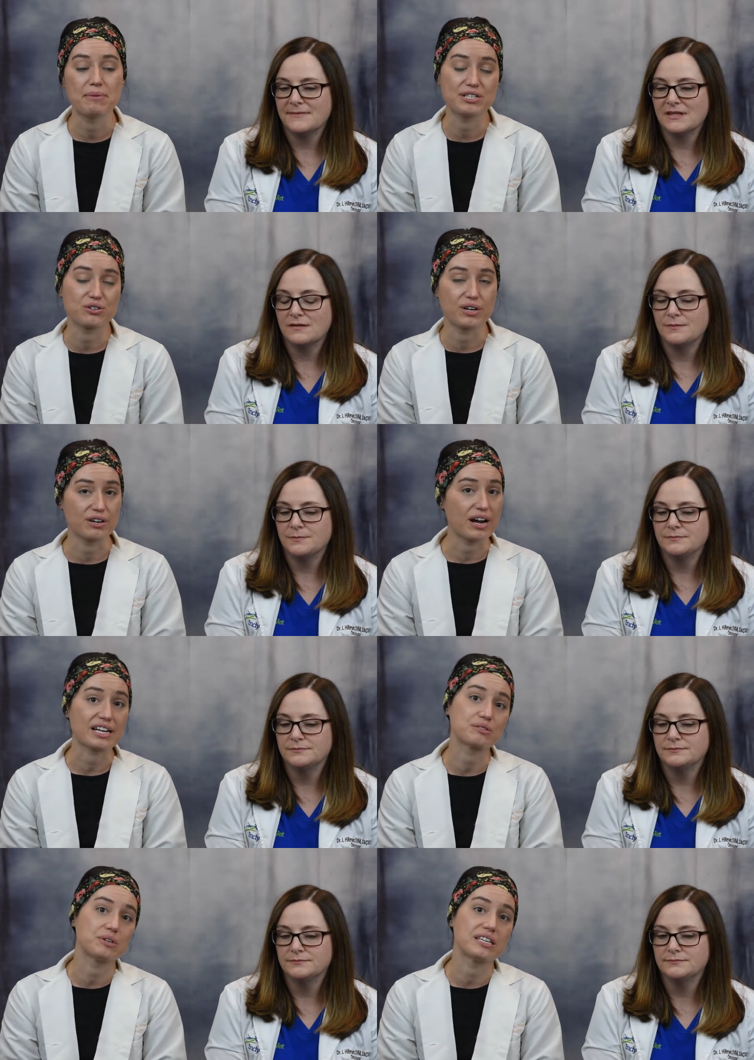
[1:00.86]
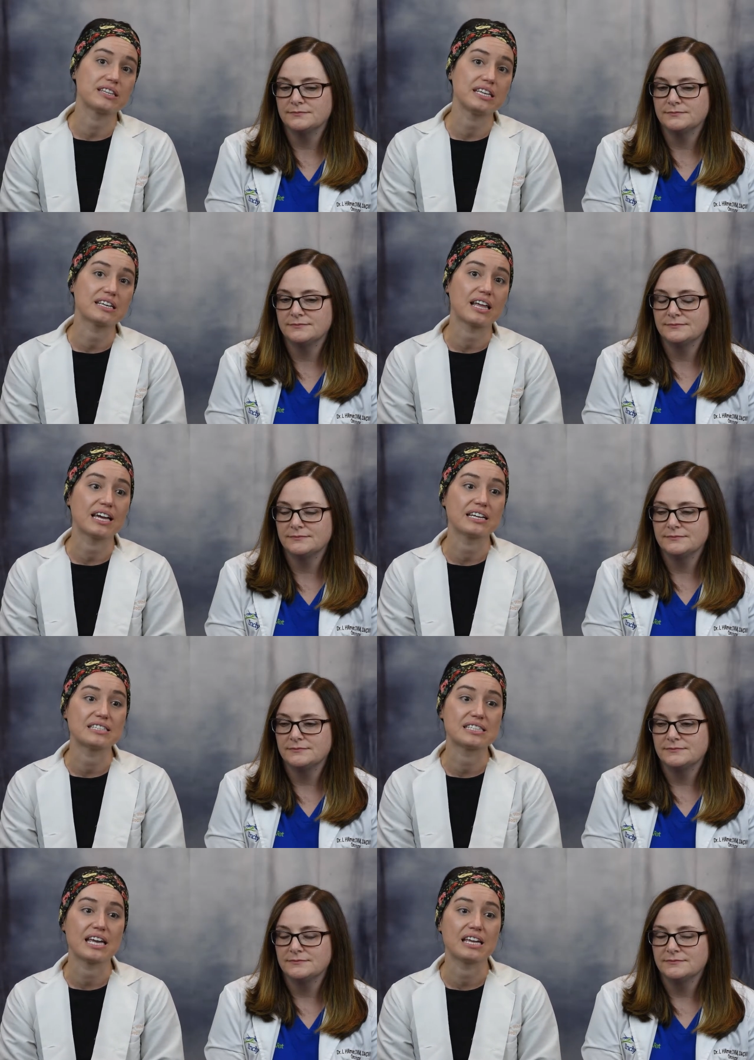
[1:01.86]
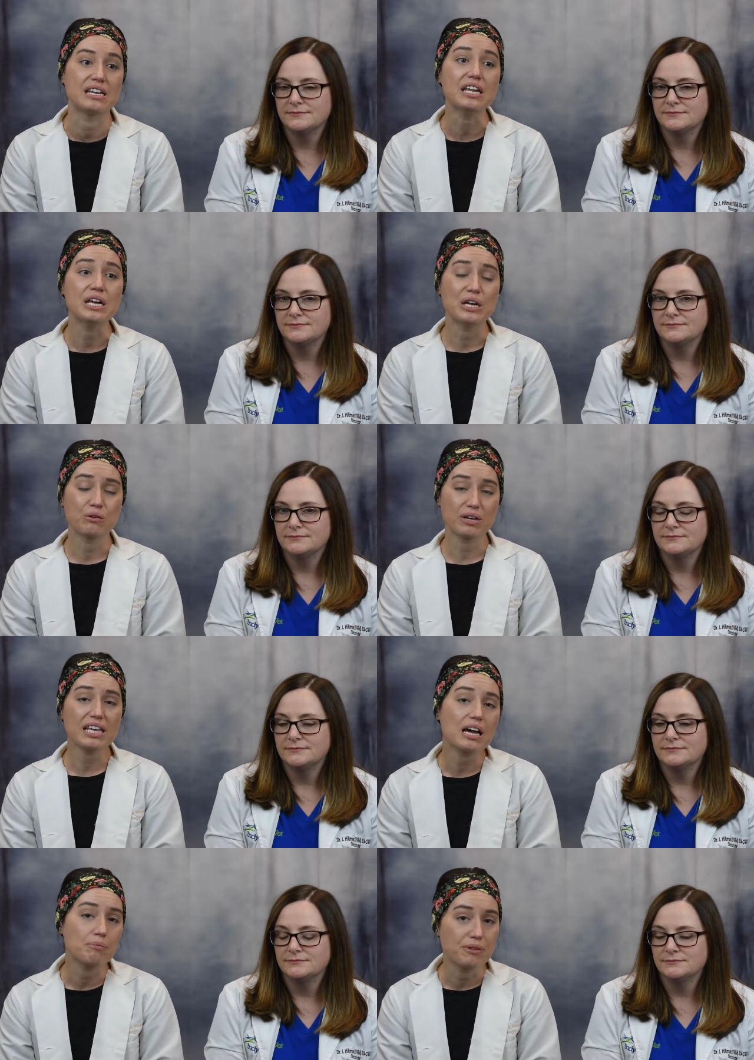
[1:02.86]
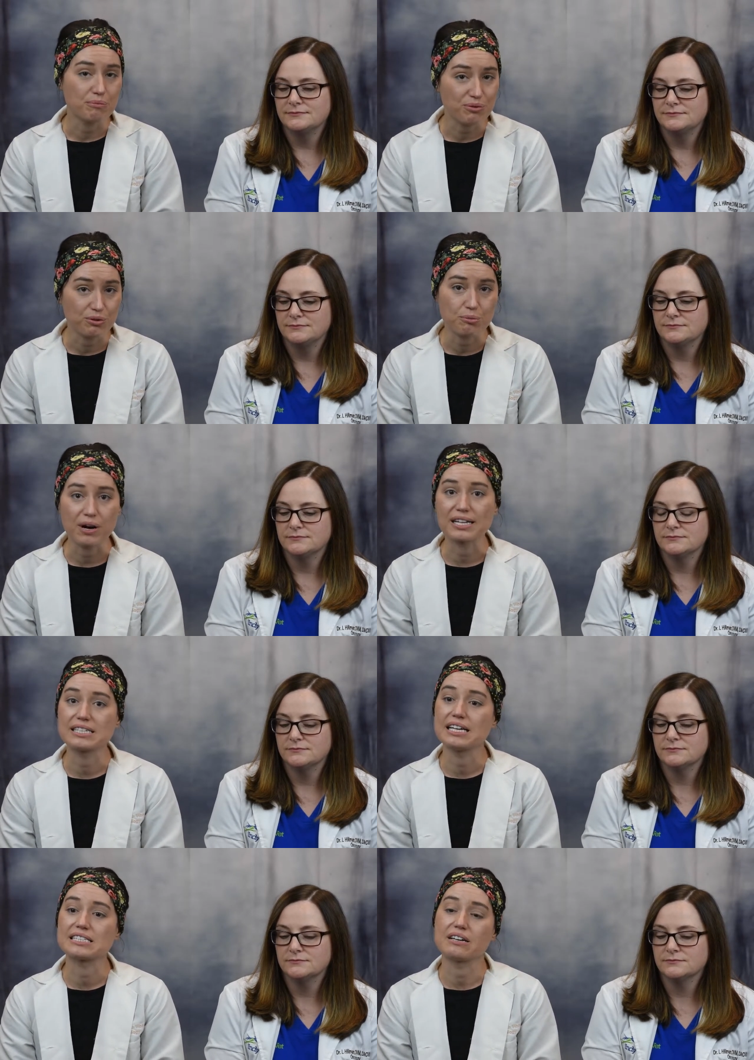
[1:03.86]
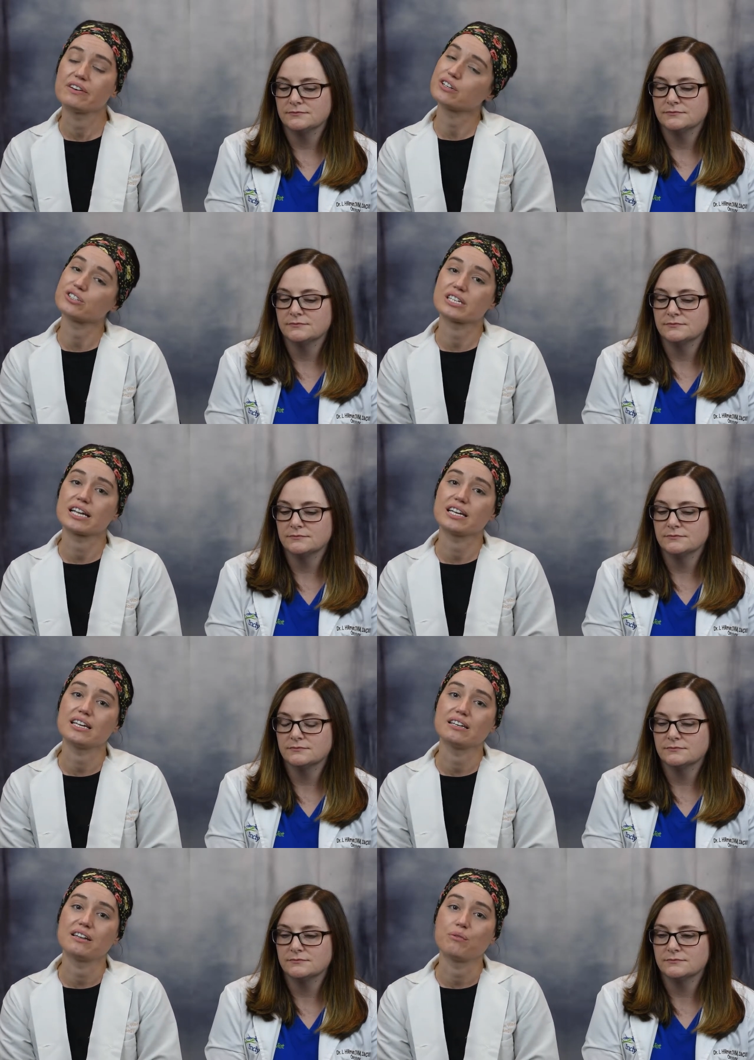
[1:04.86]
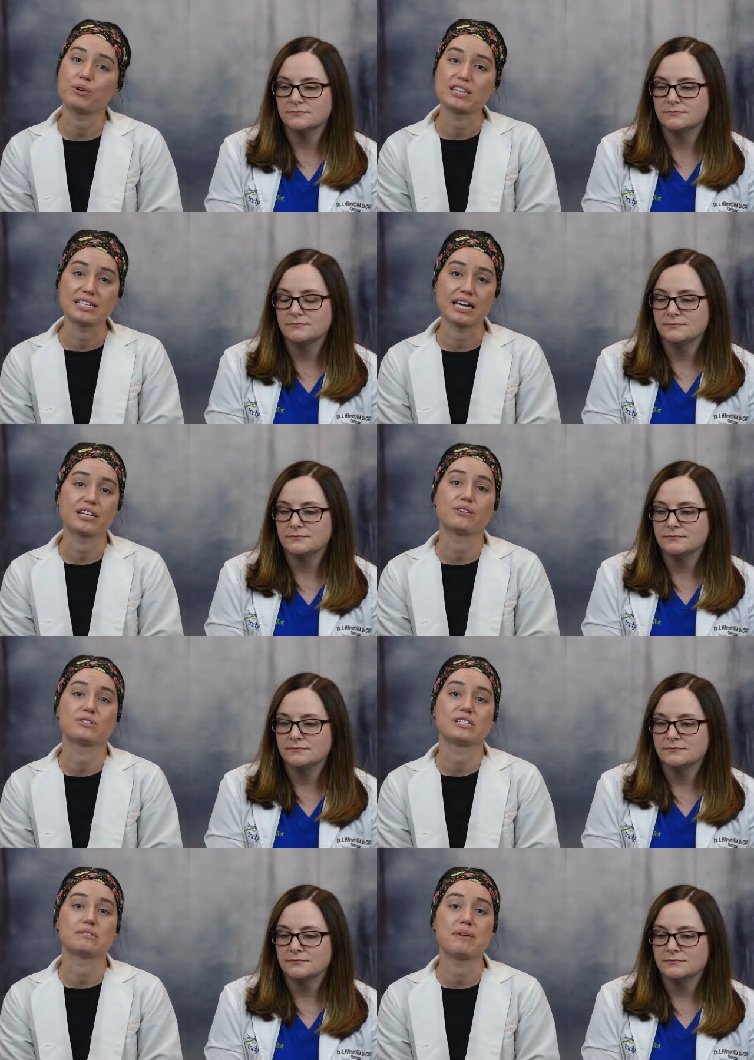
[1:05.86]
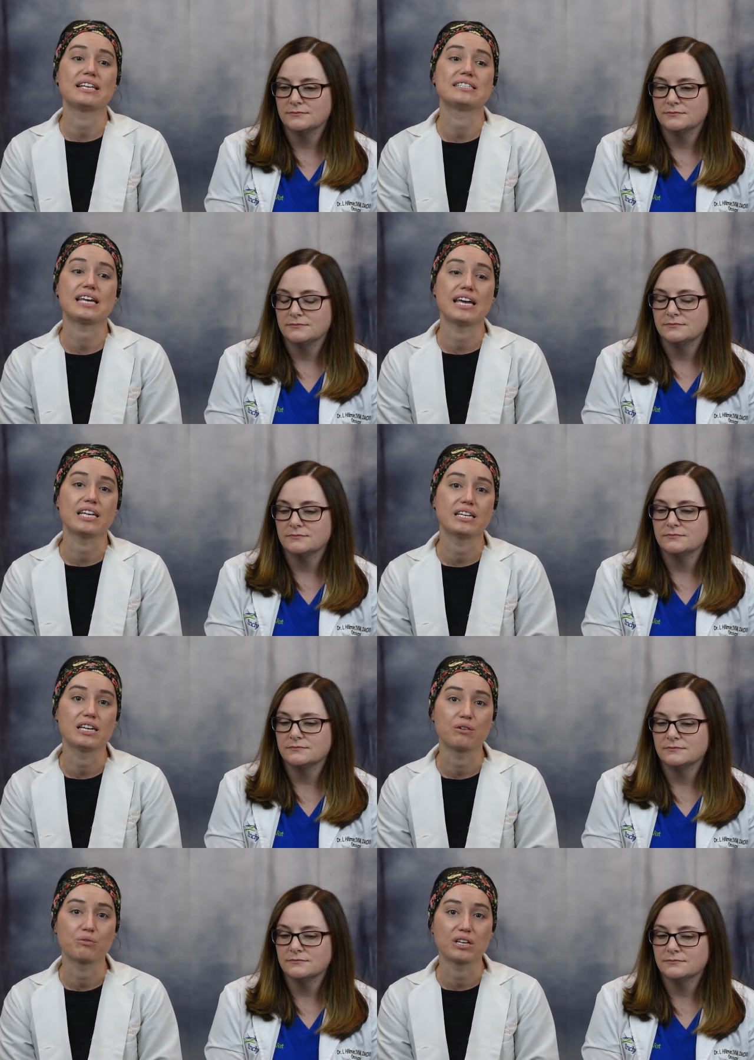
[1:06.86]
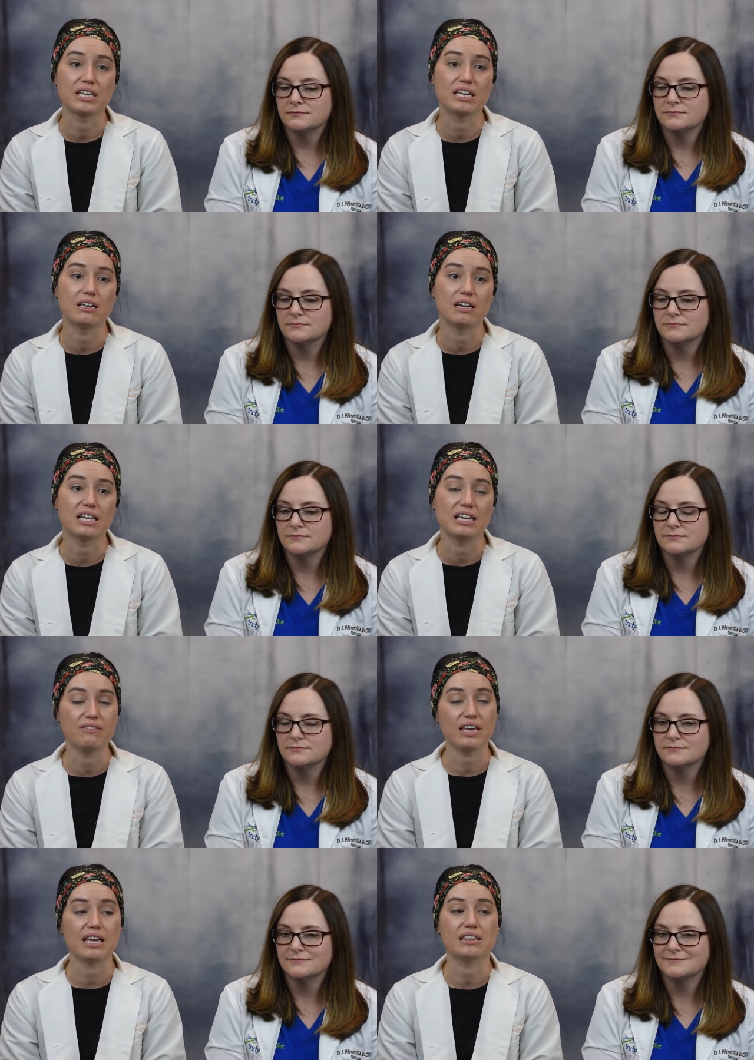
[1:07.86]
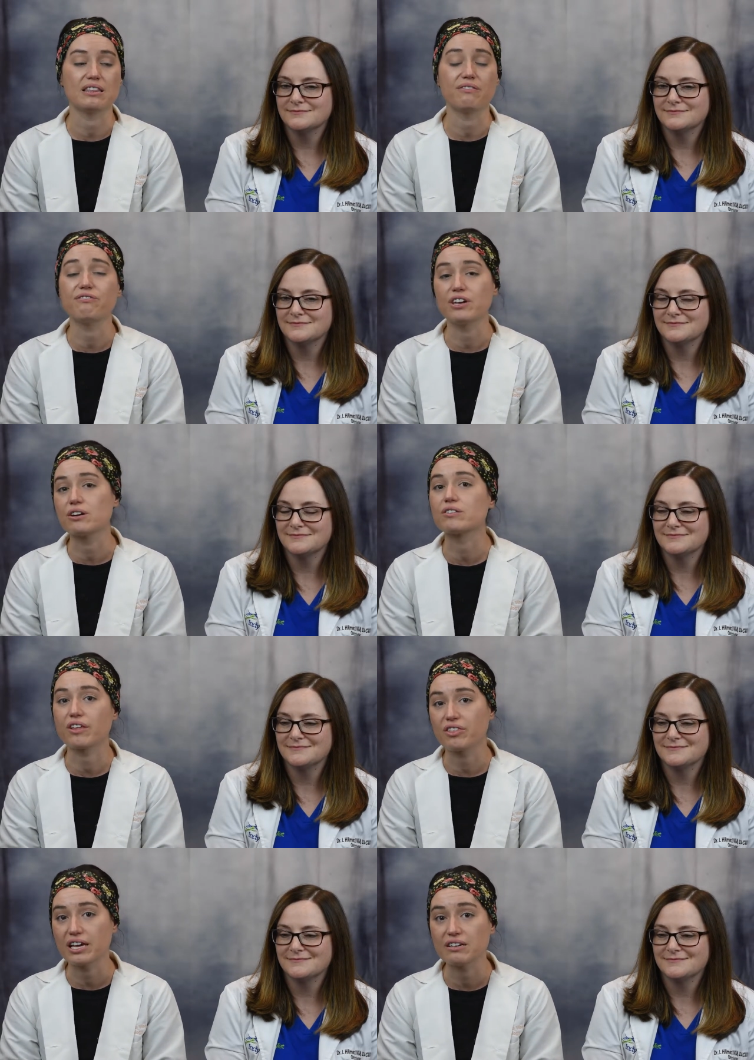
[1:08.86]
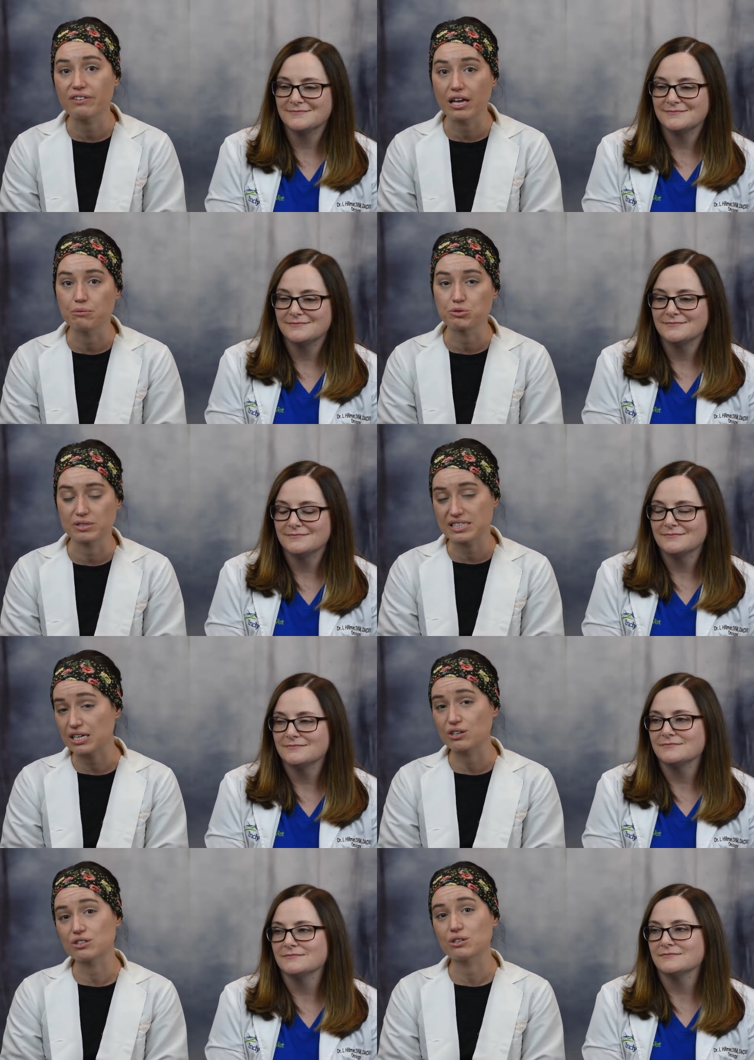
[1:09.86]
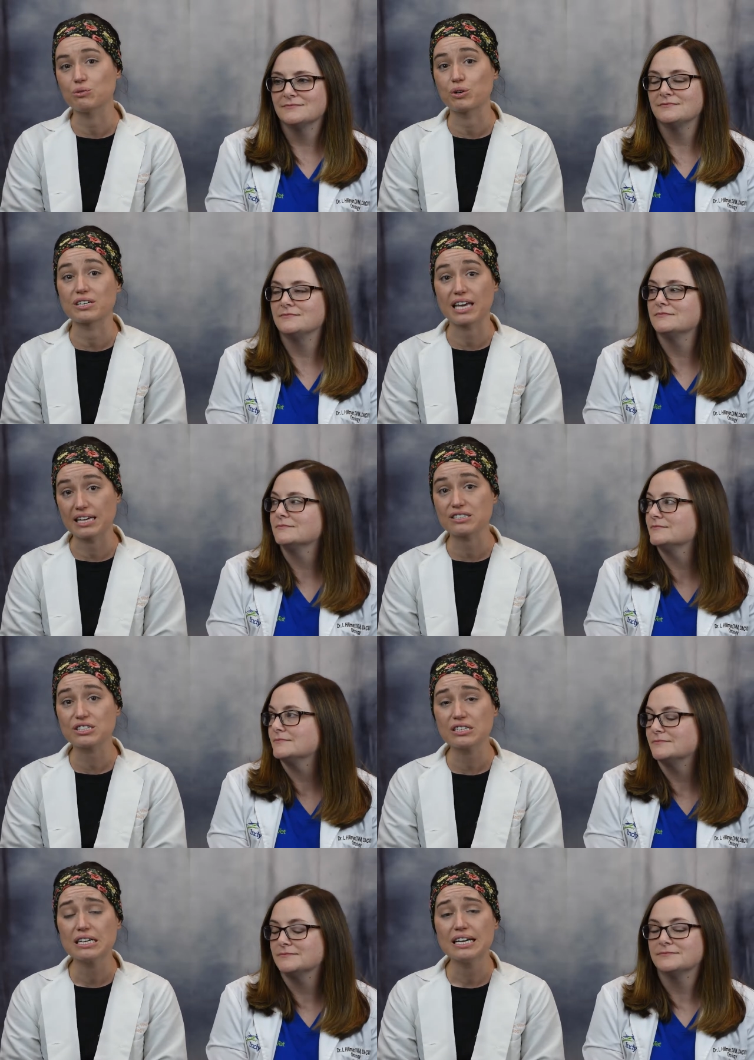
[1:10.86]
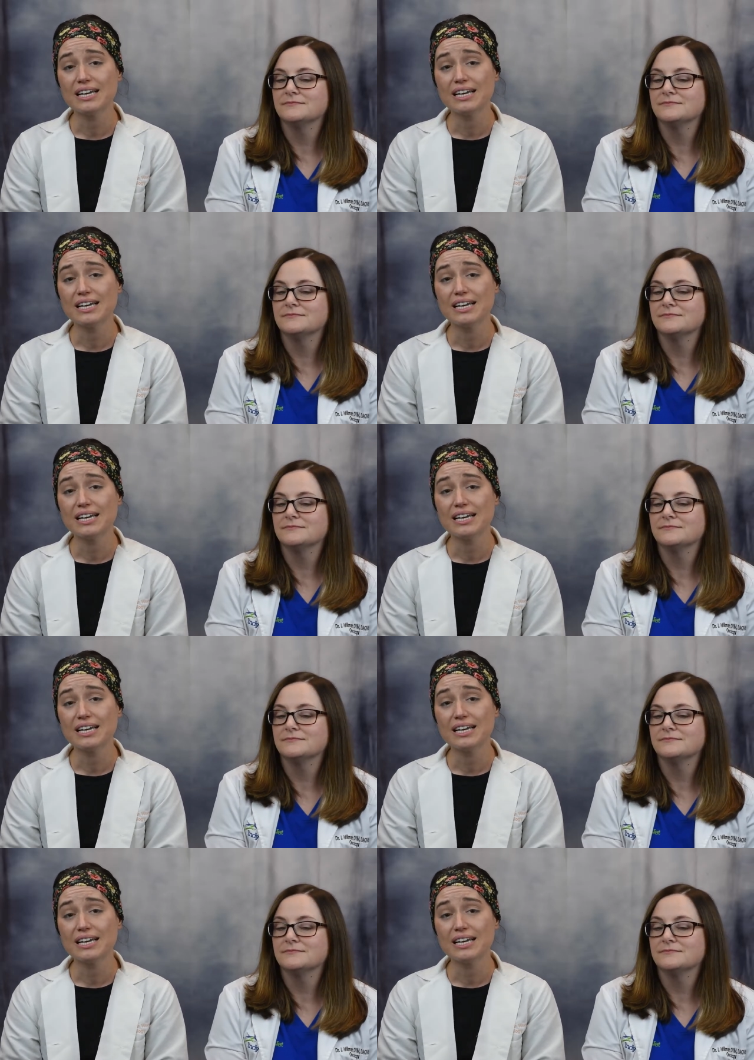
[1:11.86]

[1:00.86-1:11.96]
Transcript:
Speaker 1: mentor interact with the clients and really help them through the process of understanding what the diagnosis meant and really alleviate the fear that they developed once they heard the word cancer